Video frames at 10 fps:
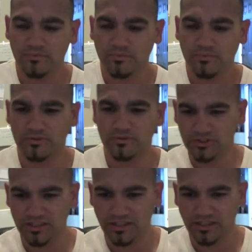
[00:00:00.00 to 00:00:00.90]

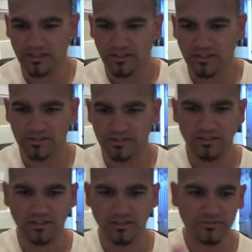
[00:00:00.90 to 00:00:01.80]
DiversityInc is a
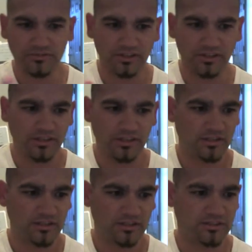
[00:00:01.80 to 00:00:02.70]
delivery
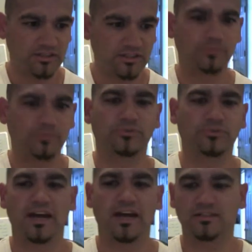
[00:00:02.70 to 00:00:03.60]
system for
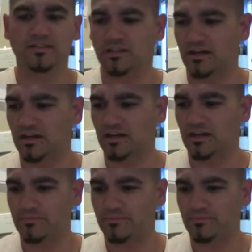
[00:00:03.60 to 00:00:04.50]
that.
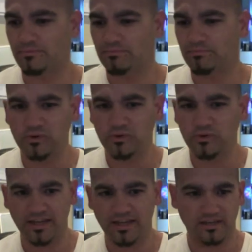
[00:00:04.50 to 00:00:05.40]

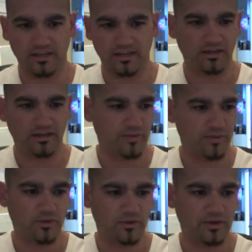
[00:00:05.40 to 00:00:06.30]
Mosaic, the Comm
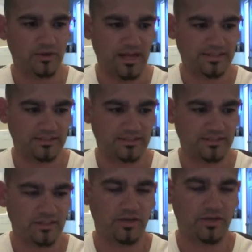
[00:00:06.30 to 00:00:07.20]
101 class
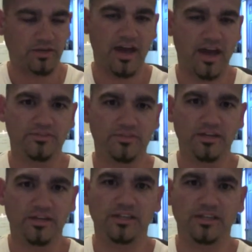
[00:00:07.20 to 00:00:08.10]
that we have,
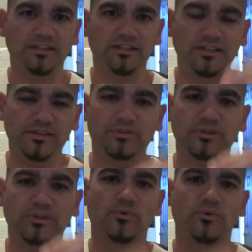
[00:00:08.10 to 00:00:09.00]
is a delivery
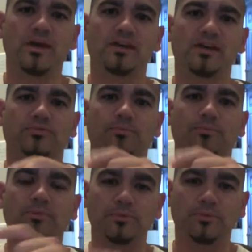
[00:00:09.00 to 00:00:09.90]
format for
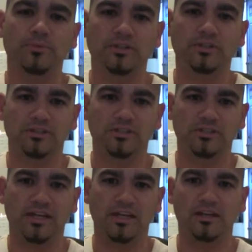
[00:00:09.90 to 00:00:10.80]
people to
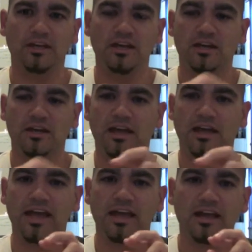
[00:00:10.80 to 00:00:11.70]
understand that,
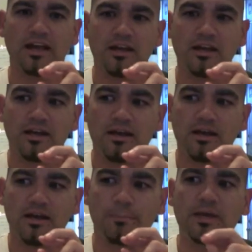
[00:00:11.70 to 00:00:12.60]
hey,
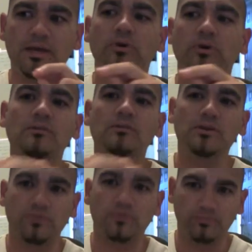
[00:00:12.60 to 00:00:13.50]
people keep me
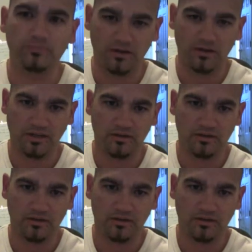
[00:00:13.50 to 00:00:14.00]
from belonging.